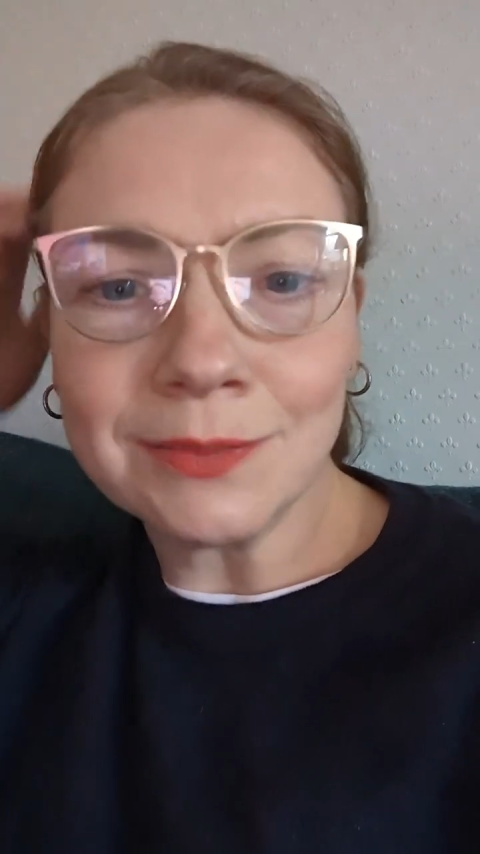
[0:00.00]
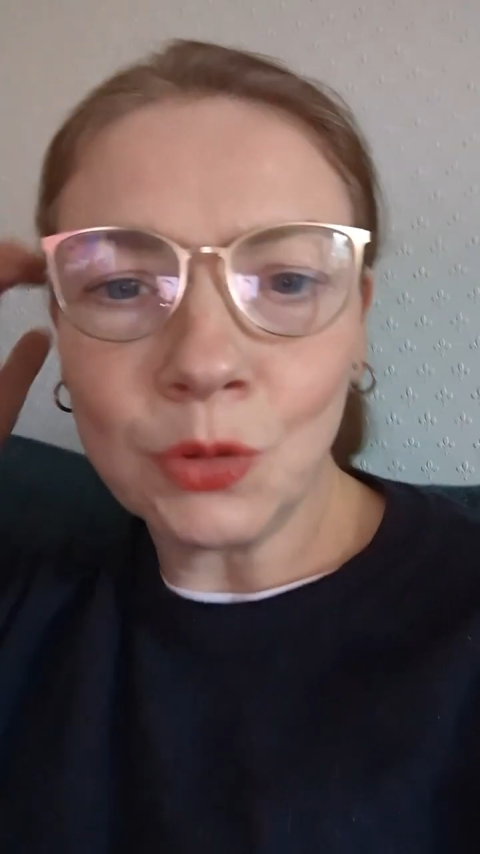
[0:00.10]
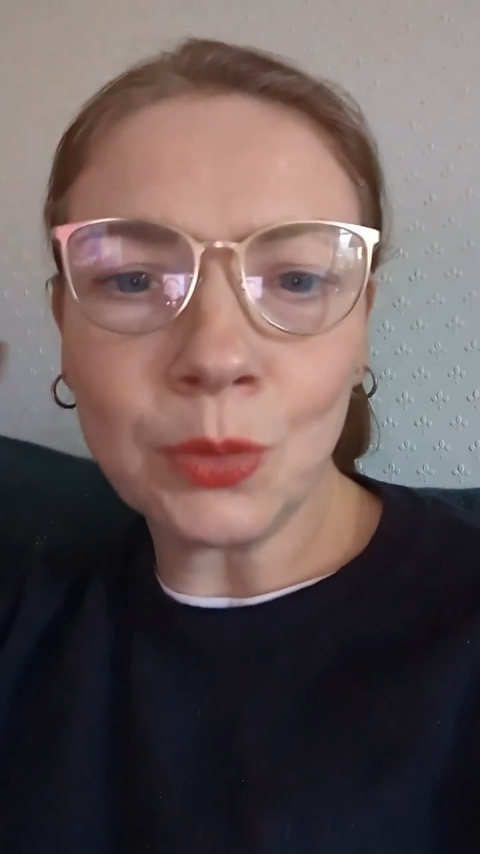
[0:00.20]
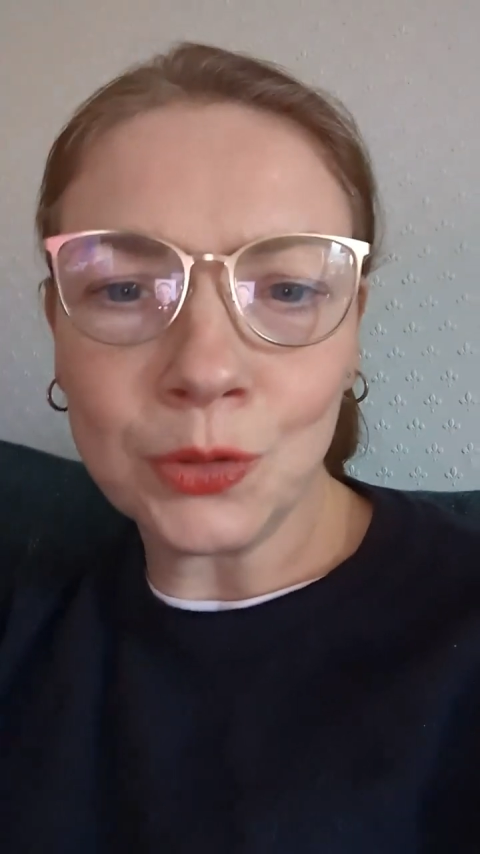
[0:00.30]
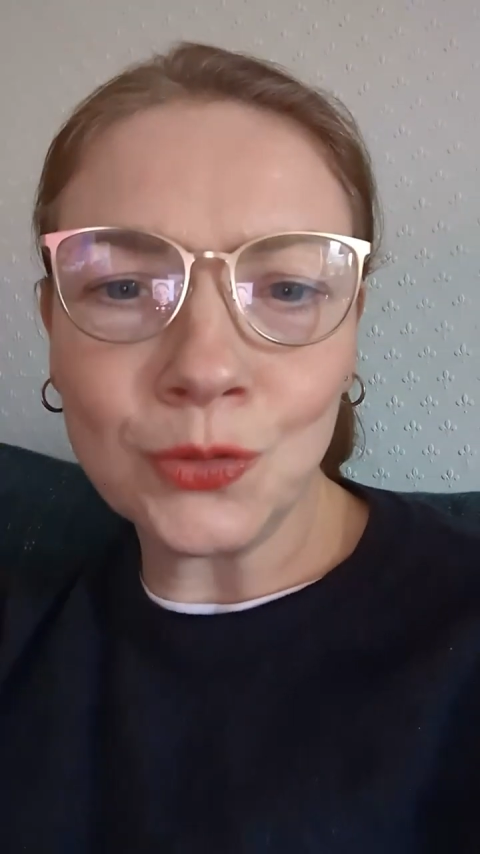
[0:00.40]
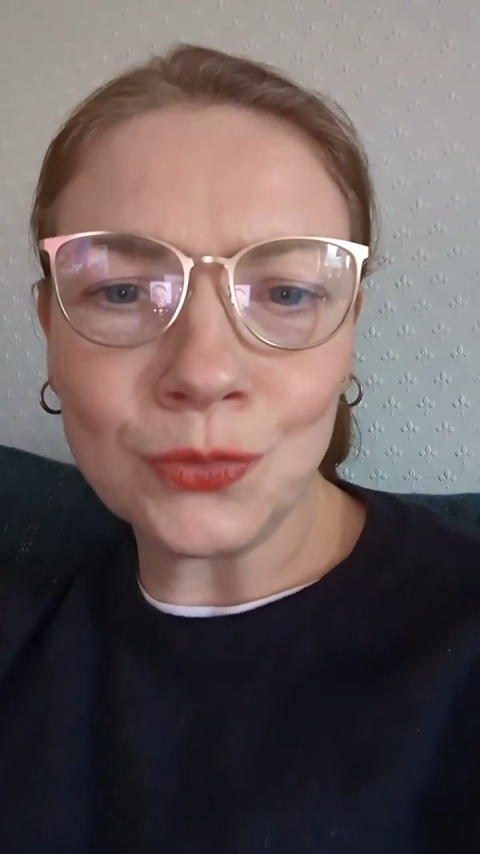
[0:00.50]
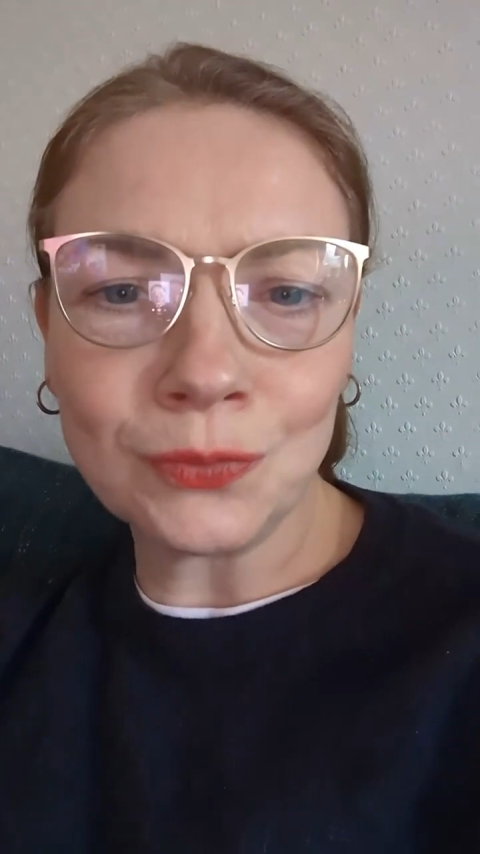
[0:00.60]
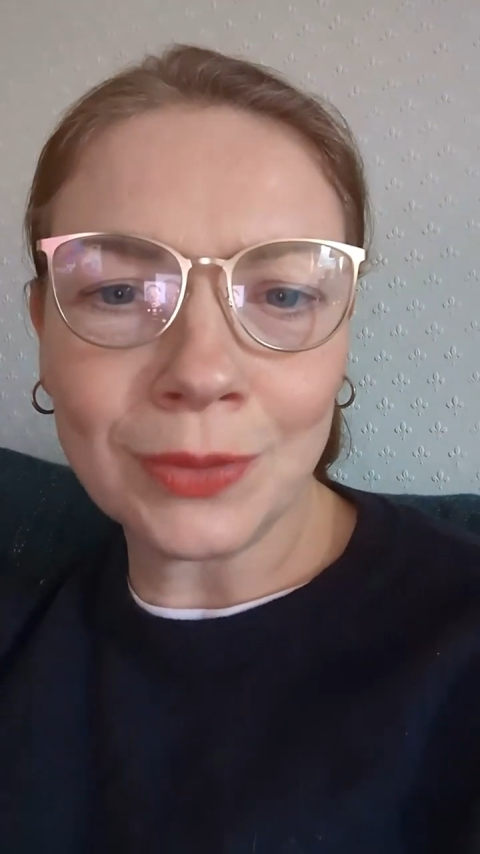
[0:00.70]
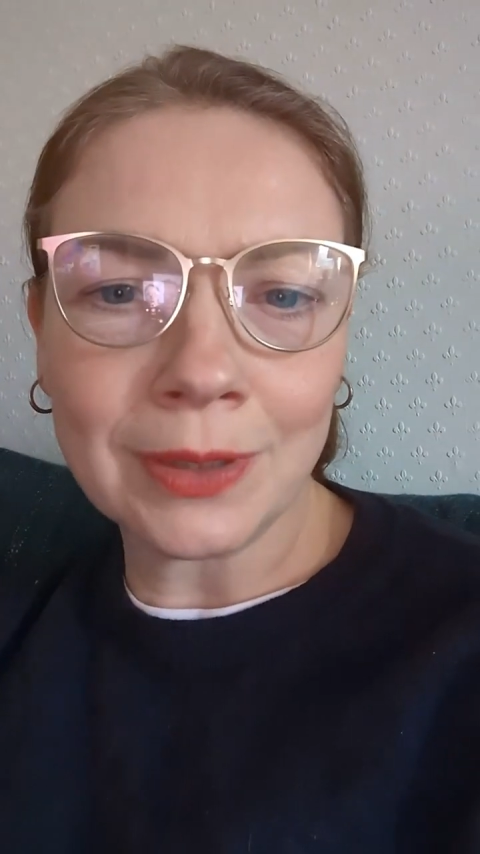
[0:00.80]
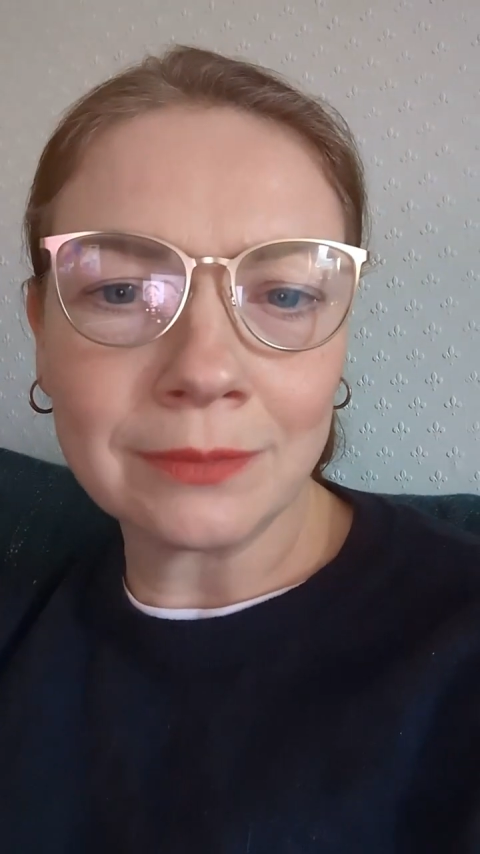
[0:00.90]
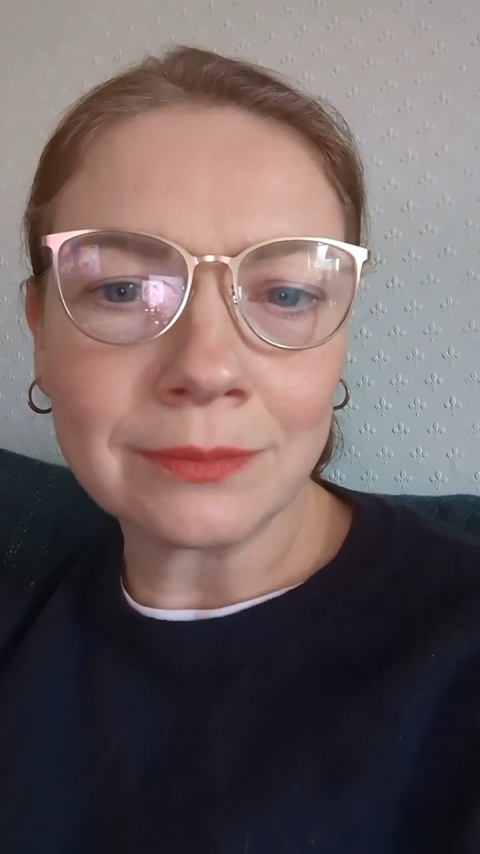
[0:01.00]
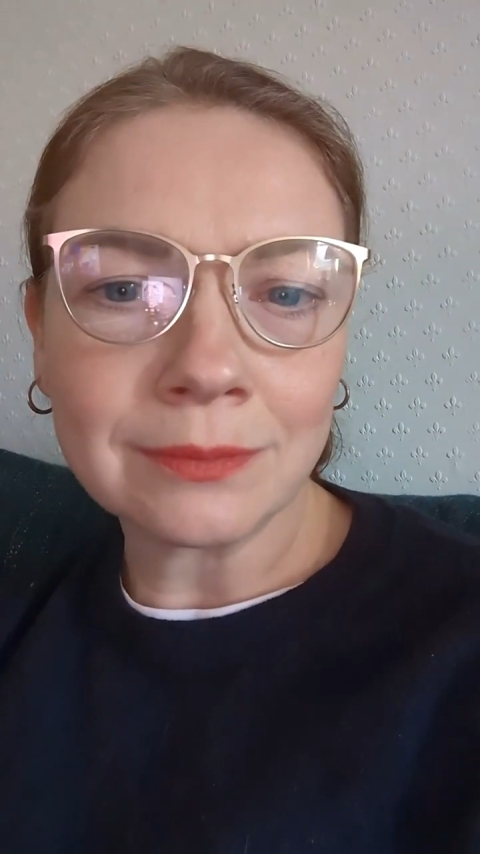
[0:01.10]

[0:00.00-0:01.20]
I'm on my own, but